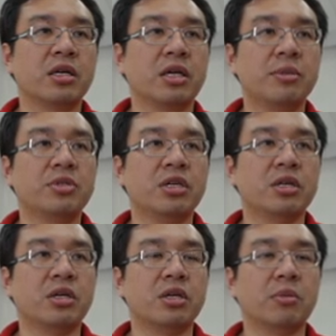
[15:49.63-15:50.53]

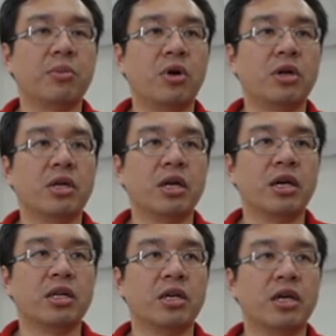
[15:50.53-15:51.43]
capture the pawn
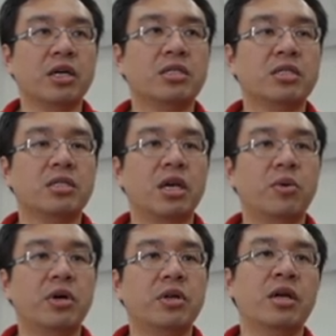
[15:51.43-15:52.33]
at
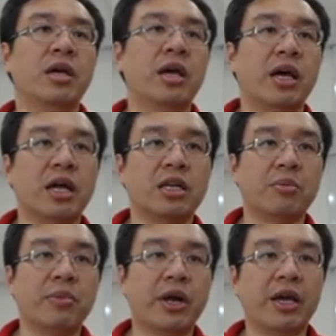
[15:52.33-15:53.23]
h7, and the
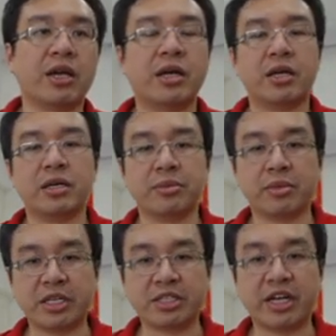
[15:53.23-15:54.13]
black
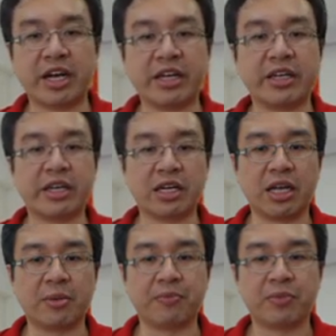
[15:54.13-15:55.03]
design the
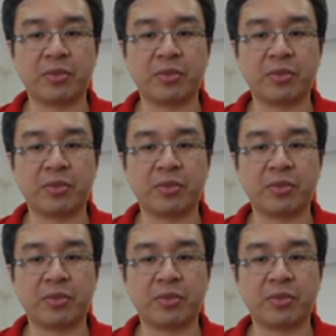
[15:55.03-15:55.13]
game.